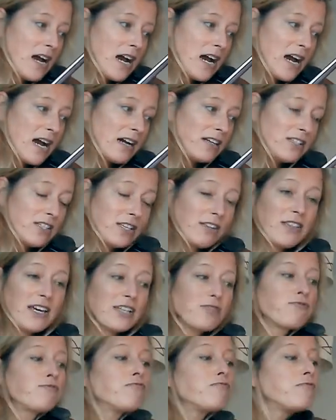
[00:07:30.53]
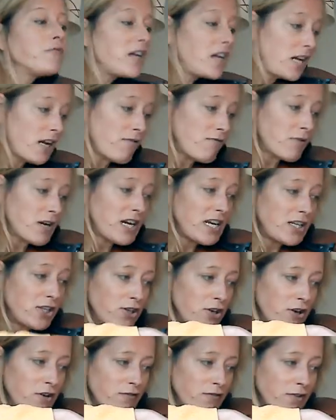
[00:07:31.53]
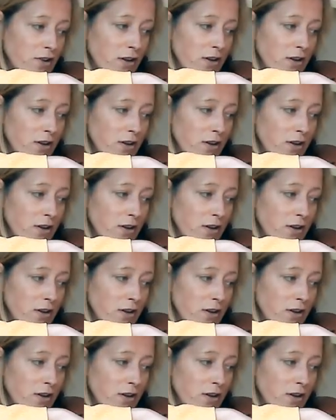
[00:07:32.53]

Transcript: And so that's really, really soft.